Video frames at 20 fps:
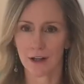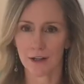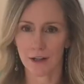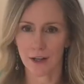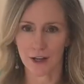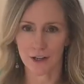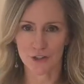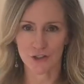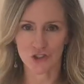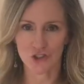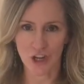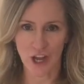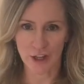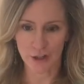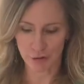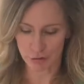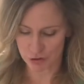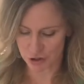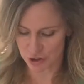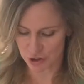A
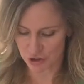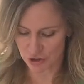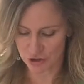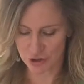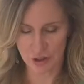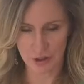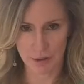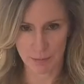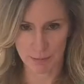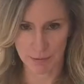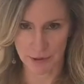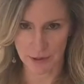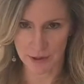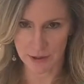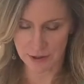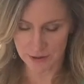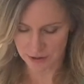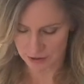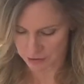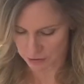shallow dish, like a
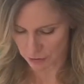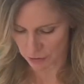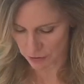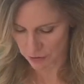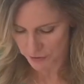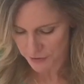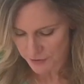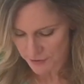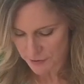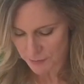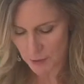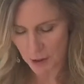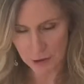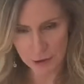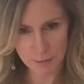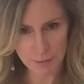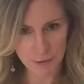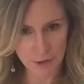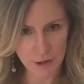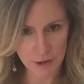plate. You could use a smaller
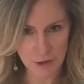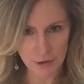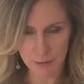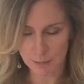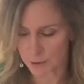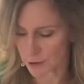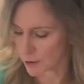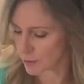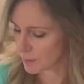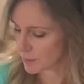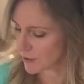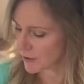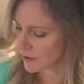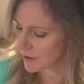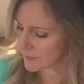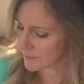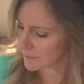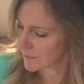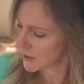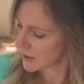plate or a bigger plate.